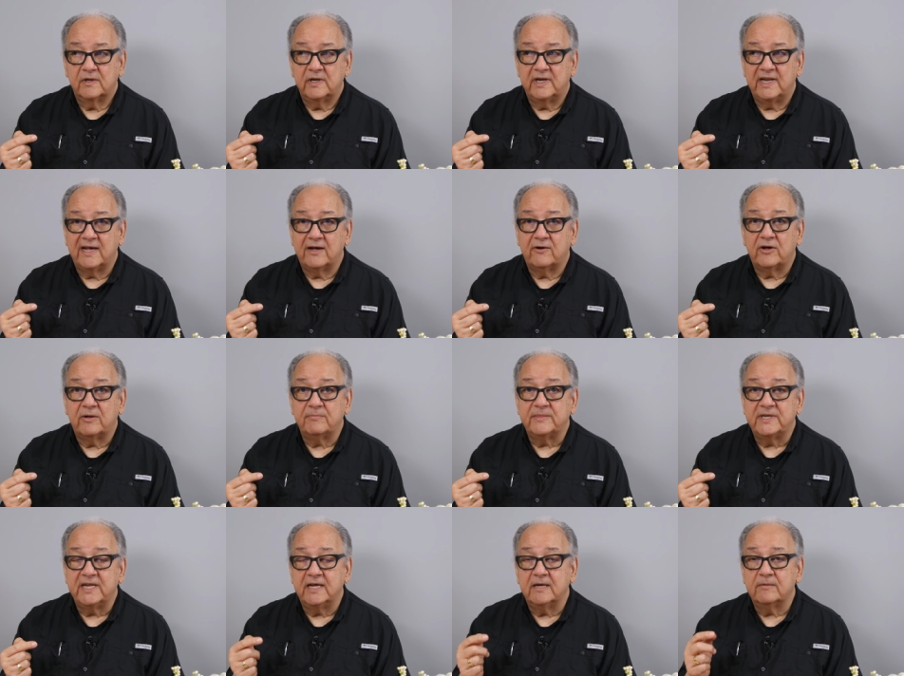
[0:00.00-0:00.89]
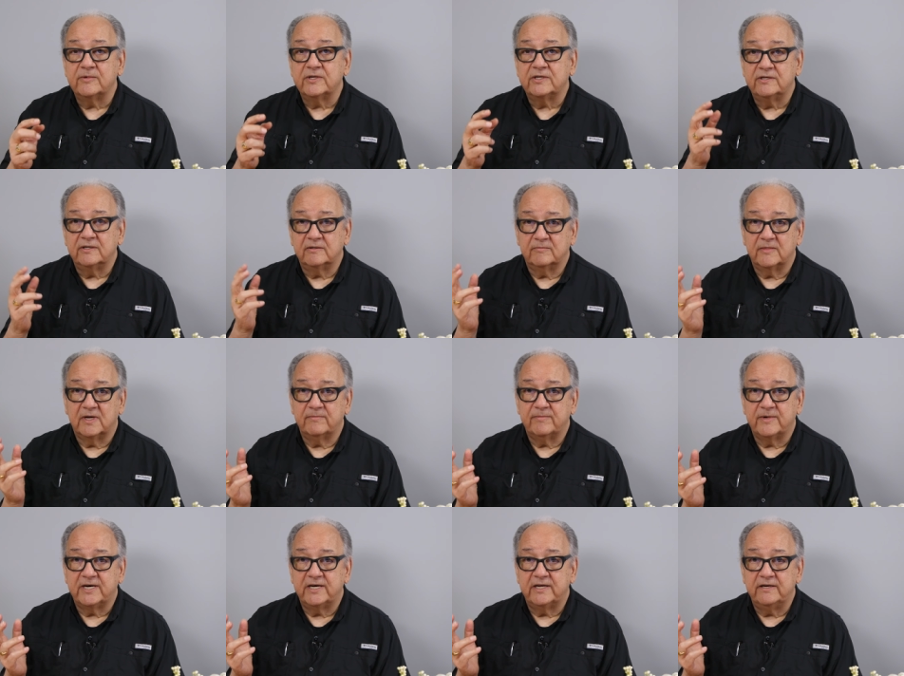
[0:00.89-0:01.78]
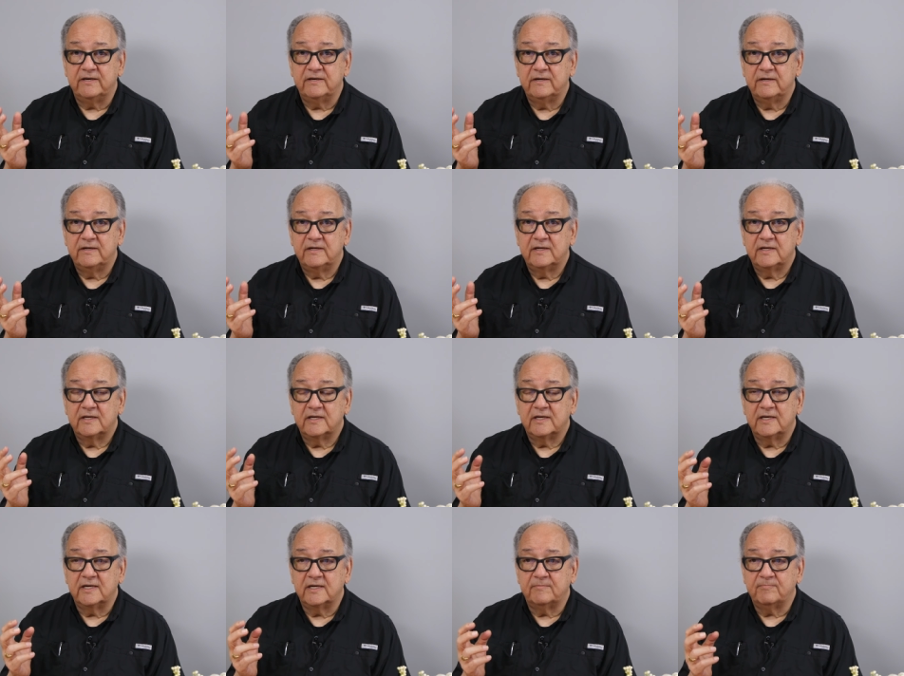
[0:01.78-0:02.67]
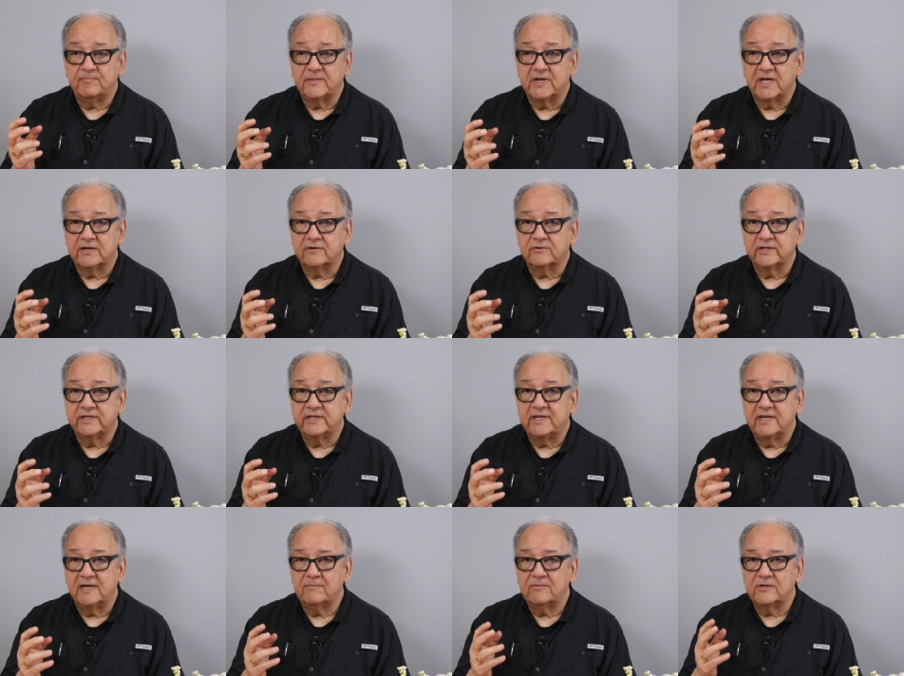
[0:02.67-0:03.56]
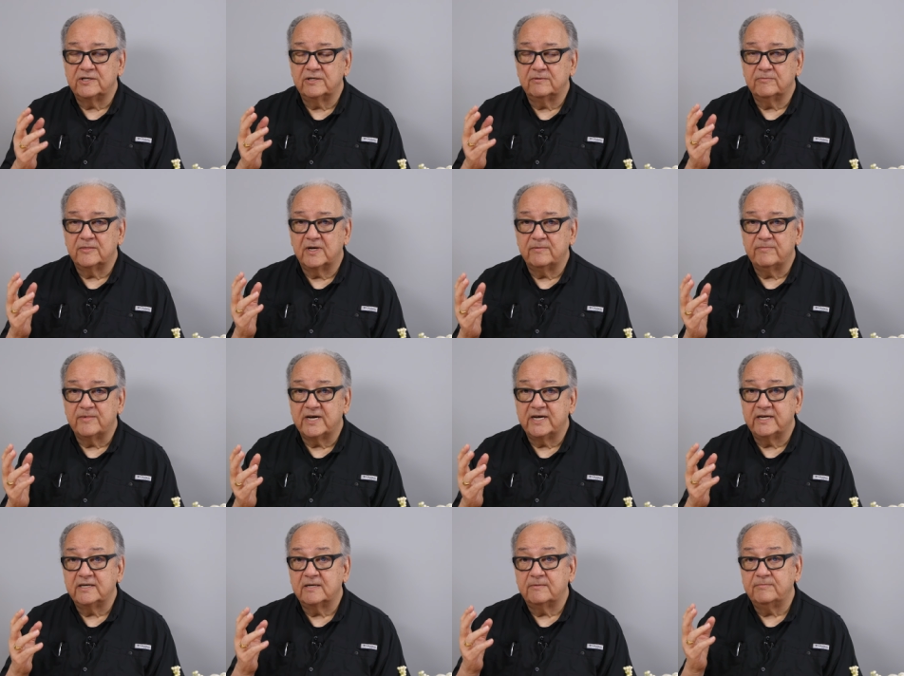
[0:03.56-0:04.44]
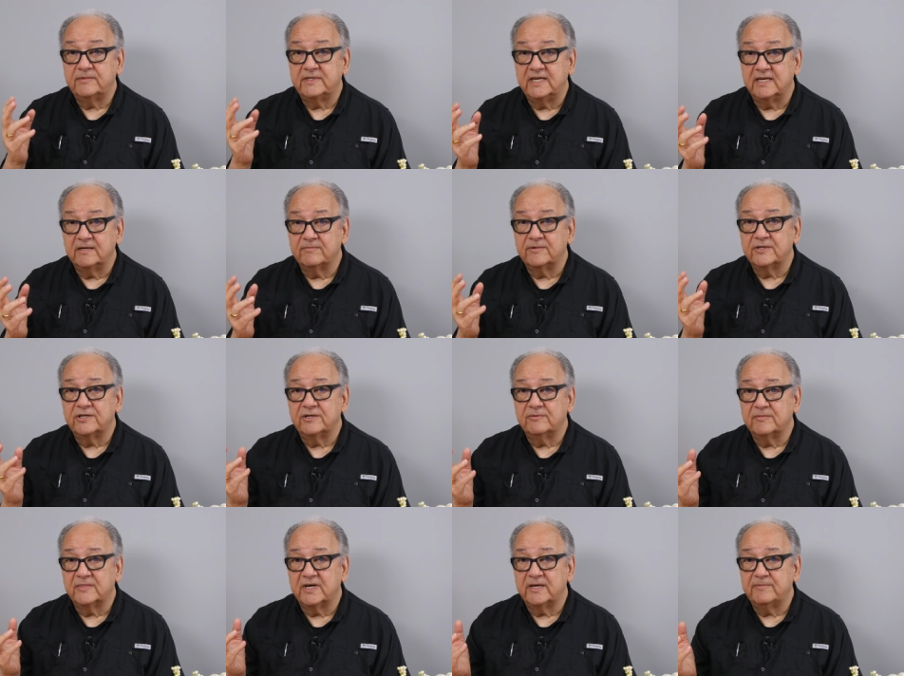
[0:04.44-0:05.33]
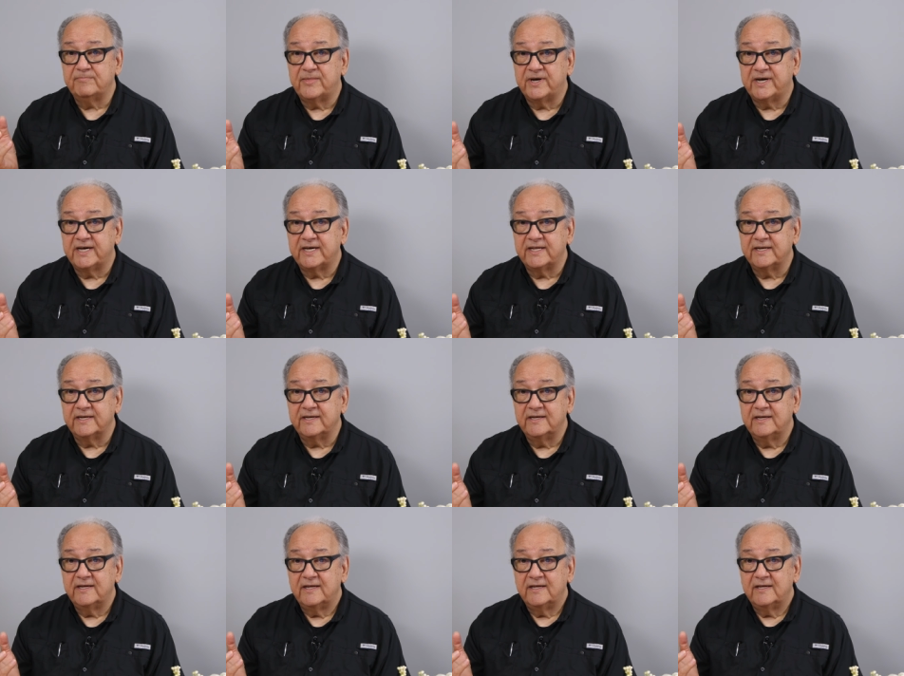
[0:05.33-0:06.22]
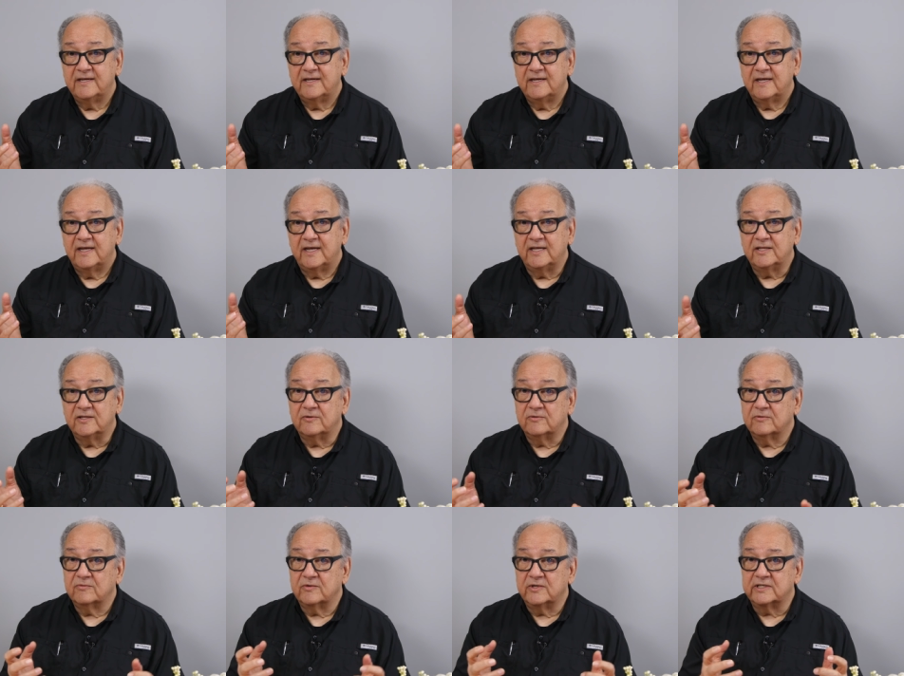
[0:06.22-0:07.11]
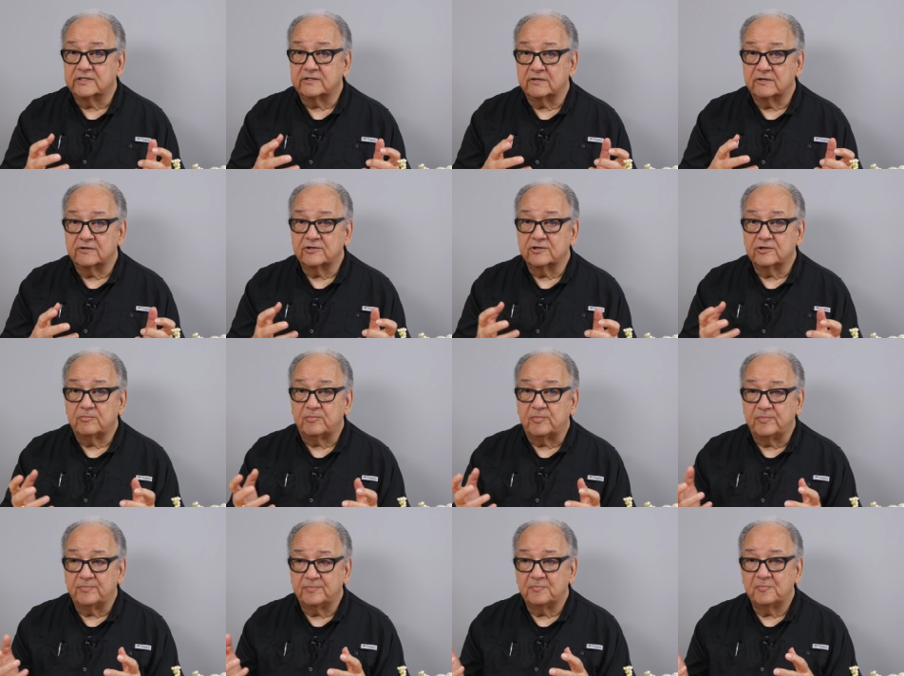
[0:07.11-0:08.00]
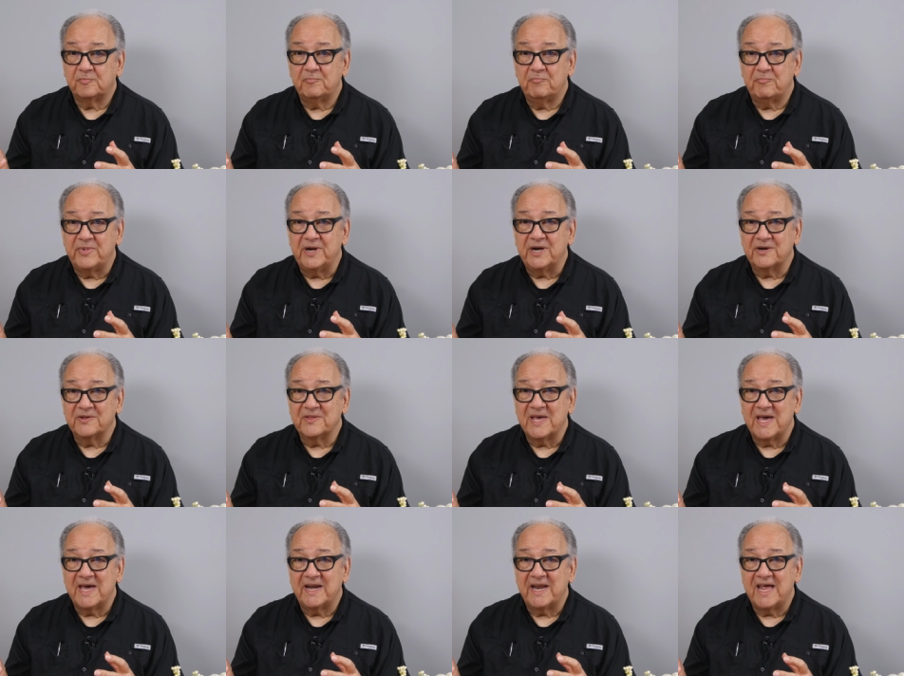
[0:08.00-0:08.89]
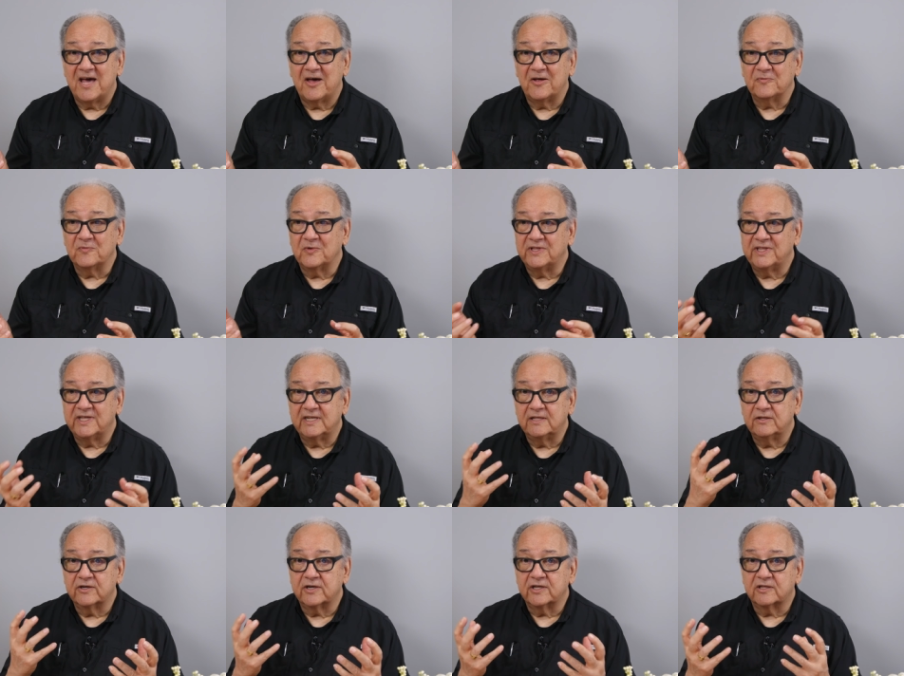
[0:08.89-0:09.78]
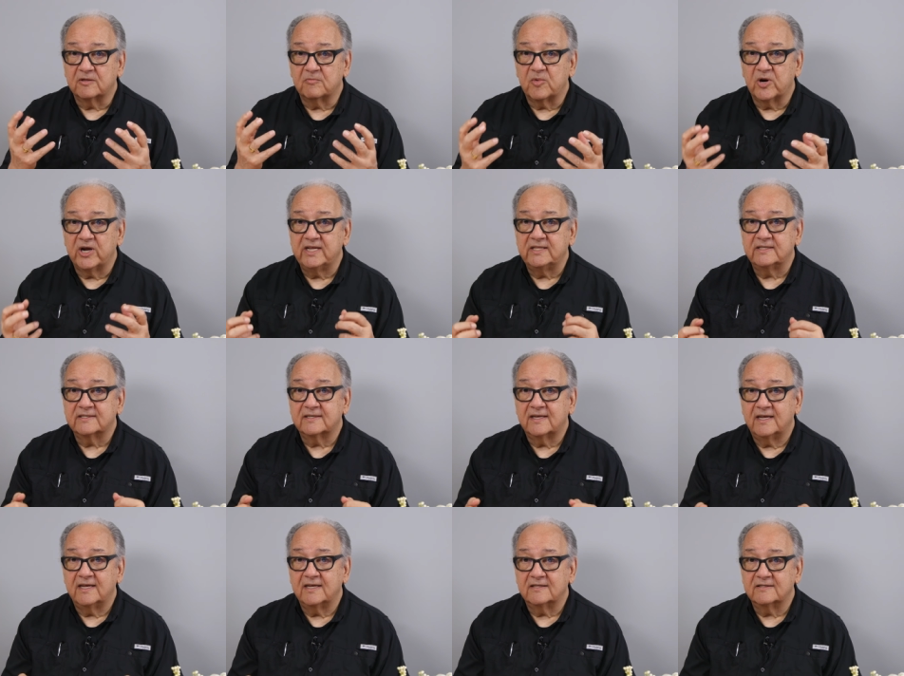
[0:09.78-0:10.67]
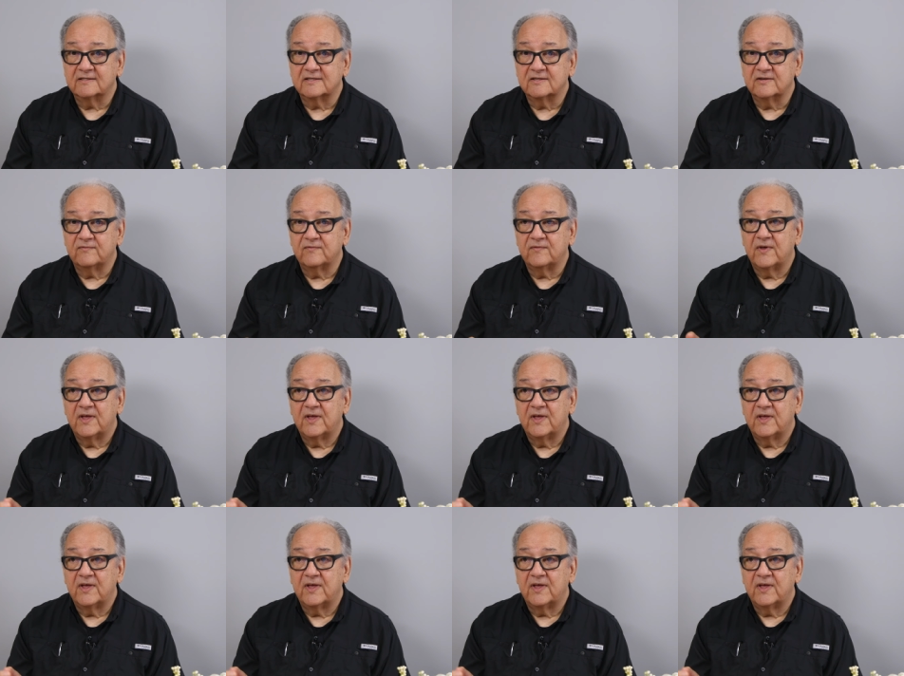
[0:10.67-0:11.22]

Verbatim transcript: Now I'm damaging my mind. And not only damaging my mind, I'm damaging my body. And research will bear that out when they look at the brain scans of